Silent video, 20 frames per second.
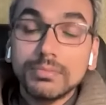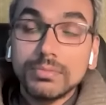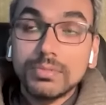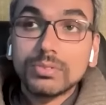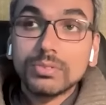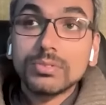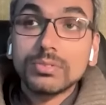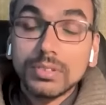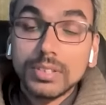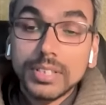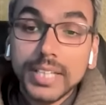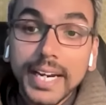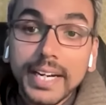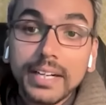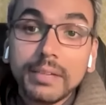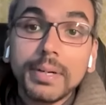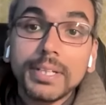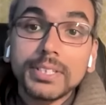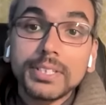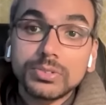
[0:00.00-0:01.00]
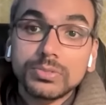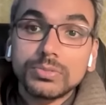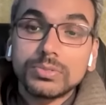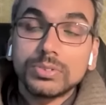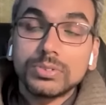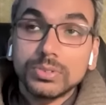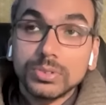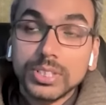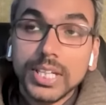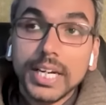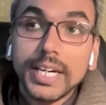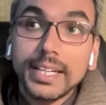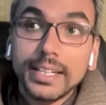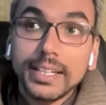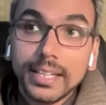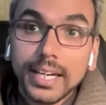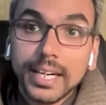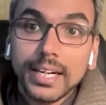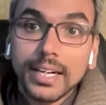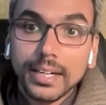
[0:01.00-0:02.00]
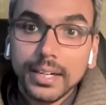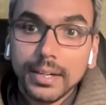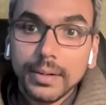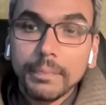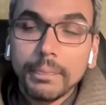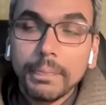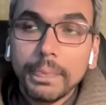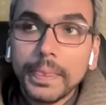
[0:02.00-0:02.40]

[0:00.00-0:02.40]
you know, died by suicide in Canada,